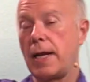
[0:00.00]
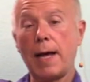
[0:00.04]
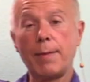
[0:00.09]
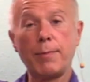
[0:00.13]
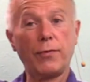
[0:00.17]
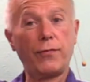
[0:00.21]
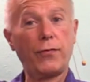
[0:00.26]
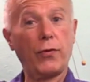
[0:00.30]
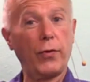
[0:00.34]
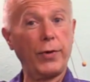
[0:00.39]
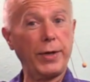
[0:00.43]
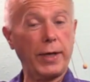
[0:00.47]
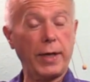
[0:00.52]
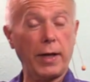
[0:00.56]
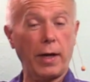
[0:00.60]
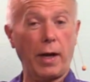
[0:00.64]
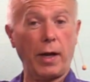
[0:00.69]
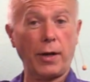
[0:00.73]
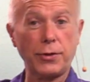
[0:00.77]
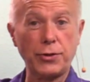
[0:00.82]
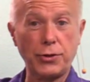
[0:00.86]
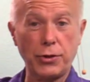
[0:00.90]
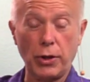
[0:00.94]
before you get
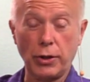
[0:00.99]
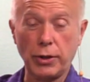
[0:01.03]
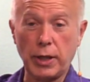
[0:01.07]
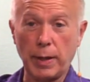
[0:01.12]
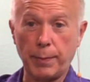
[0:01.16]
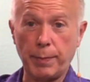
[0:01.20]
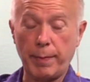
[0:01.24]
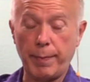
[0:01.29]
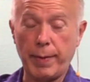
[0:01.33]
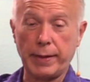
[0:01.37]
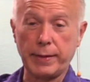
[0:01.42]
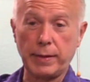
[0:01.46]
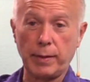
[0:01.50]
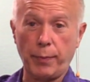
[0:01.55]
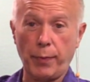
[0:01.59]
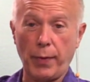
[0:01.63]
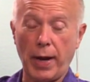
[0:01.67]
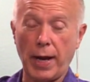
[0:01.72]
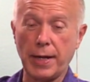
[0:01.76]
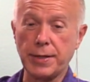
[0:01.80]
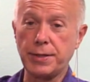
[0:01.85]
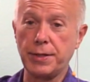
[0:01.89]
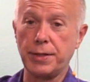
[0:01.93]
all choked up about the
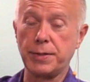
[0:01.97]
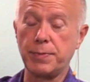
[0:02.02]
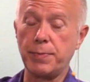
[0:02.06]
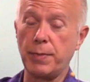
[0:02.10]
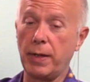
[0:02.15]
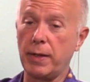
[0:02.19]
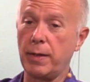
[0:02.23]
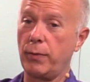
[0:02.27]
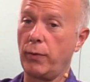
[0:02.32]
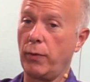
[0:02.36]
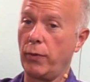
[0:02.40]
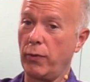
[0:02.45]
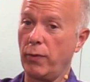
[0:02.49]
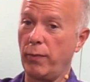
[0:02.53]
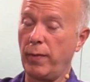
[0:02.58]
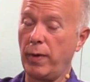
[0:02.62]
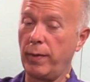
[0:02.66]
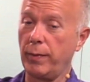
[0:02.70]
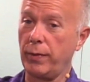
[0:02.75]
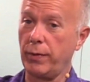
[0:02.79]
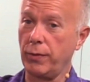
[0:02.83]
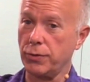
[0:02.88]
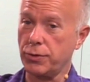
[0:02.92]
price of this motherboard,
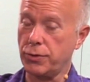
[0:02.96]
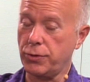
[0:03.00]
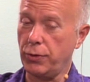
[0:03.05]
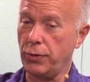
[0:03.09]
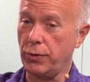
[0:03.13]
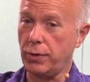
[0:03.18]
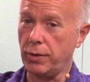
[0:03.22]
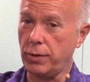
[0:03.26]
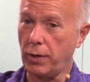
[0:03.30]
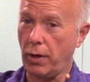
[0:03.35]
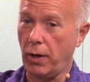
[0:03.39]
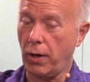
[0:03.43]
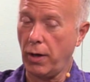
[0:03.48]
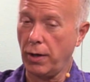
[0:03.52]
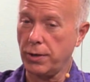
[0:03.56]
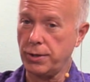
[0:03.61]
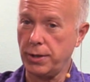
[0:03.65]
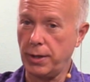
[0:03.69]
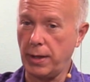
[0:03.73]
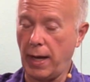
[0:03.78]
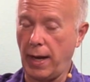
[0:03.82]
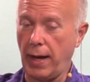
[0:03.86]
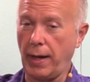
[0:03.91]
remember there's two
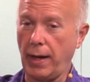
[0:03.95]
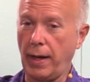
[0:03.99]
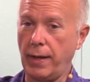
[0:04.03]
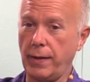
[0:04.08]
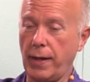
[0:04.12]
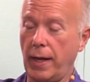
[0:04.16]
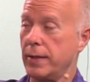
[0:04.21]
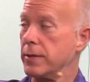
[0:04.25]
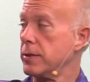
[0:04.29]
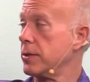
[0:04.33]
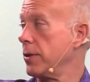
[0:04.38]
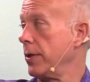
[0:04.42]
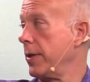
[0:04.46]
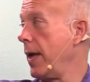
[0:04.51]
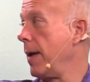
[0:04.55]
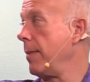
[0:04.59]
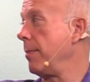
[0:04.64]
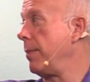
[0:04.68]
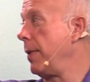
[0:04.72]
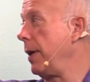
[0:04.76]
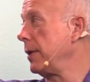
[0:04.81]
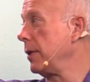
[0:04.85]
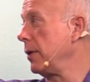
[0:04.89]
cards in that, and that so
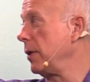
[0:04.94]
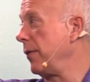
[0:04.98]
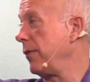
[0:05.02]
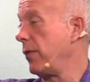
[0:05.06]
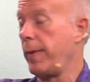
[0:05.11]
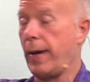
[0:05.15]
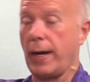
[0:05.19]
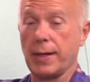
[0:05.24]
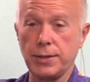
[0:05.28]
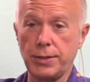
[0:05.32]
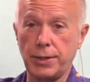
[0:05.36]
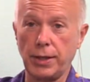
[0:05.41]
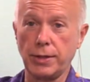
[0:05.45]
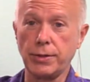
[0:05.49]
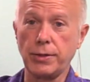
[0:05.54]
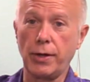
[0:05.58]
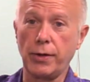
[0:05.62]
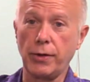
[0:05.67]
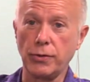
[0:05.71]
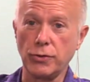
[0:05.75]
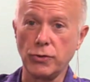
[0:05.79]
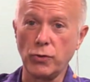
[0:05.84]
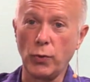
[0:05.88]
that bundle of about six
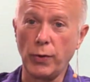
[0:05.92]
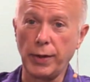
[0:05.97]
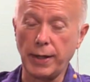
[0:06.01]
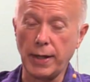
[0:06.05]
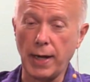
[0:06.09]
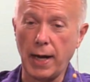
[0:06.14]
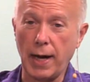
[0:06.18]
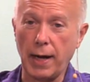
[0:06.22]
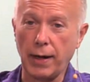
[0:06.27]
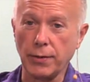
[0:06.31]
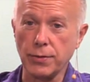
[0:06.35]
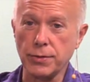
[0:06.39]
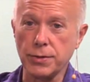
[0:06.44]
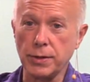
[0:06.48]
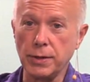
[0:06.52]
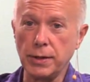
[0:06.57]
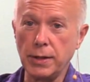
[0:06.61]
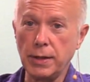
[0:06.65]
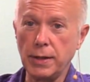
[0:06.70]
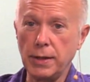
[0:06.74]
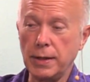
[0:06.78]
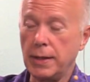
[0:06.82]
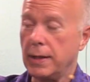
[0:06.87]
hundred twenty dollars,
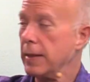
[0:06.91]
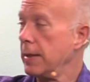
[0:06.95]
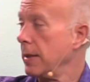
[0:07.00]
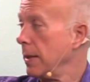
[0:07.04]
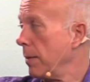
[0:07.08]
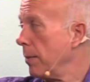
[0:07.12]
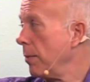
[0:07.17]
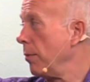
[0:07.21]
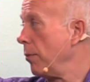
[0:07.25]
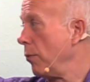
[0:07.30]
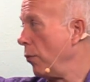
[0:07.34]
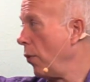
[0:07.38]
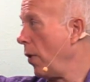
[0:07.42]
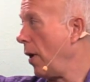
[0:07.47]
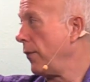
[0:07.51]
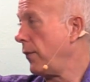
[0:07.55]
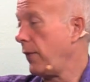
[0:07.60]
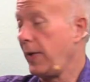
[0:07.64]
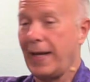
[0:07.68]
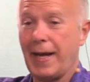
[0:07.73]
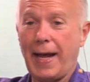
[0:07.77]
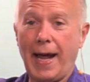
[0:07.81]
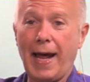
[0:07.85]

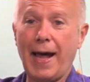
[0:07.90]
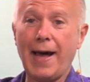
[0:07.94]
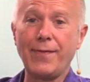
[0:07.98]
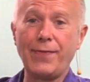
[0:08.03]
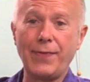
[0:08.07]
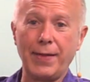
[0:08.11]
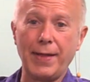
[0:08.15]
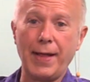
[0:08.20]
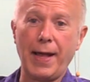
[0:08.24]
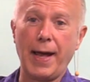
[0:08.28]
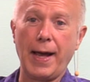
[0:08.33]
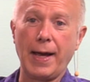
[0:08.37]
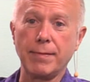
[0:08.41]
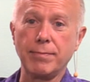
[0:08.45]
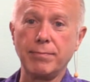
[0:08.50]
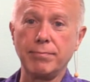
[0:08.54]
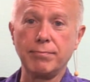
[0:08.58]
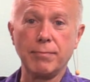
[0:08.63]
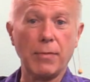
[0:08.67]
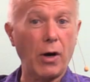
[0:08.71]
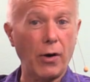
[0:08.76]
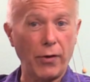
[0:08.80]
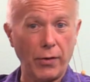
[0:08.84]
roughly half of that
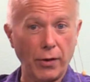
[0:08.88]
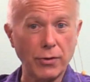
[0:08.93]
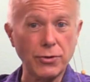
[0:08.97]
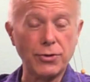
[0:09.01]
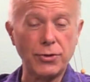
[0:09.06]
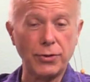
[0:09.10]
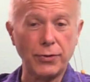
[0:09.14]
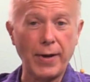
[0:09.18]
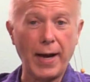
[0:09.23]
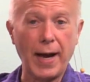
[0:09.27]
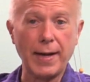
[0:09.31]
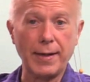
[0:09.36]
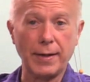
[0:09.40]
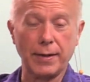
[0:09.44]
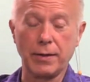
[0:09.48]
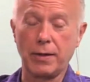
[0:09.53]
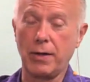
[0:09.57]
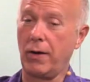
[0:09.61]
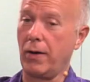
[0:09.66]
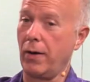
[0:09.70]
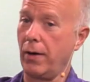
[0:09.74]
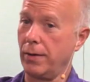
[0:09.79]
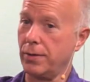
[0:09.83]
are those two add-in
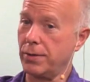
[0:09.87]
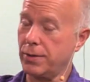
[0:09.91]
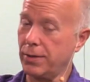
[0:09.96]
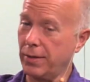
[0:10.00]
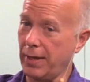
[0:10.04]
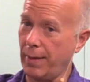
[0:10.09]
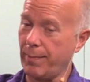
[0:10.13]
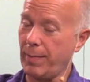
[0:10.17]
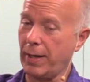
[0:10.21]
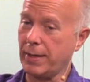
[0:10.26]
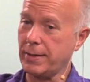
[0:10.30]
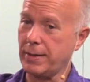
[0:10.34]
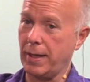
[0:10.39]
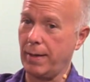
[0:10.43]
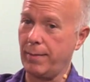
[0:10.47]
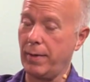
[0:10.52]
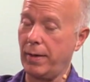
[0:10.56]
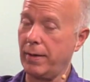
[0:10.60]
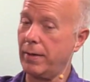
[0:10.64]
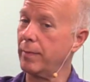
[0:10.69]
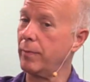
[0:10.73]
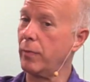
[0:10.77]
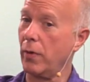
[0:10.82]
cards. So that makes that
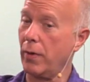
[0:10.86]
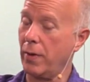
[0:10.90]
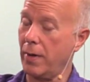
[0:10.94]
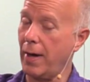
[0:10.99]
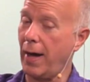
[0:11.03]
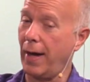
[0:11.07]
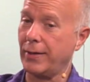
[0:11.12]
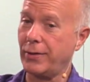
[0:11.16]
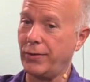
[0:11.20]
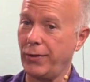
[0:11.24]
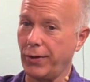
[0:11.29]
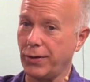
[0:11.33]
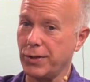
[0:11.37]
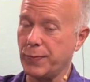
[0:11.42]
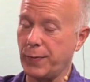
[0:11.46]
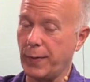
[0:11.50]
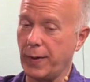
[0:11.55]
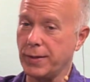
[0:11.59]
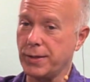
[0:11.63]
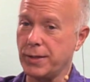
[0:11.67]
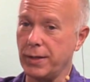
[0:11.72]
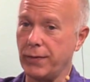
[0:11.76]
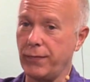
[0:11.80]
motherboard not too
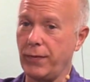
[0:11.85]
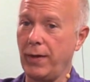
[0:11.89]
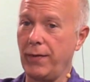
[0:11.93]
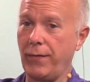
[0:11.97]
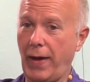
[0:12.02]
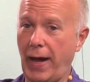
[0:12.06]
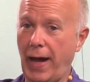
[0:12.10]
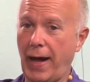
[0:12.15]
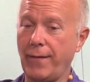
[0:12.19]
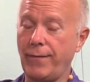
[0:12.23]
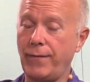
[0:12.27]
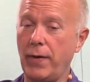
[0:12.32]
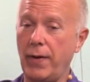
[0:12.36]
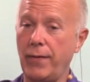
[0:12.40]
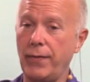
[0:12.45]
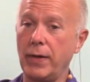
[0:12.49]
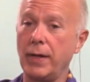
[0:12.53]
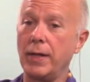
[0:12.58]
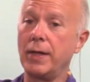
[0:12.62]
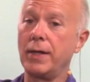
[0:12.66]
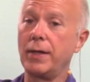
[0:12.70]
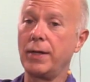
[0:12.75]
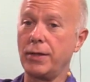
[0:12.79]
expensive if half of
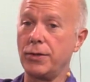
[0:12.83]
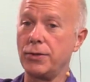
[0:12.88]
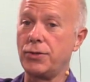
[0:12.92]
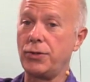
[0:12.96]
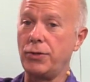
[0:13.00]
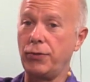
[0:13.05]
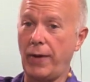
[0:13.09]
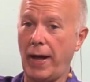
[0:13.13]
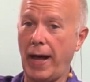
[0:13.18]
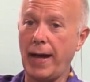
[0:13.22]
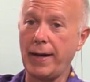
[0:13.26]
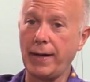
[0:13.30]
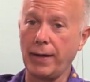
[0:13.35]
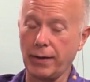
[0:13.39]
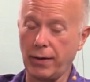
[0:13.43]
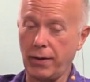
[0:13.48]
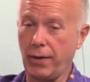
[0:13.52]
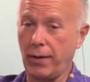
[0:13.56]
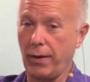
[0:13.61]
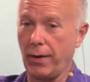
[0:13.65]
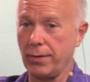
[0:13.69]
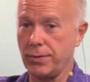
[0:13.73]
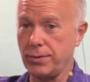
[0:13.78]
it is two add-in
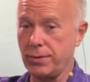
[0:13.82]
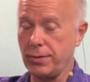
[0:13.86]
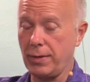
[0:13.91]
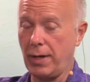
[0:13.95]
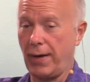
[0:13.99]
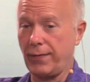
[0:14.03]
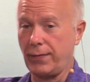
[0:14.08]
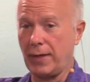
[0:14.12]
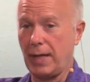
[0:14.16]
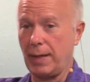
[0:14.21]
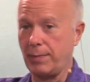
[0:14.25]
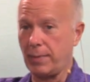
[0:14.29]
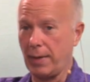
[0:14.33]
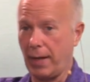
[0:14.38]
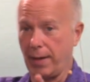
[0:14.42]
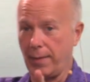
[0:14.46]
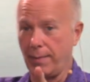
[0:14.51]
cards. Have to keep that in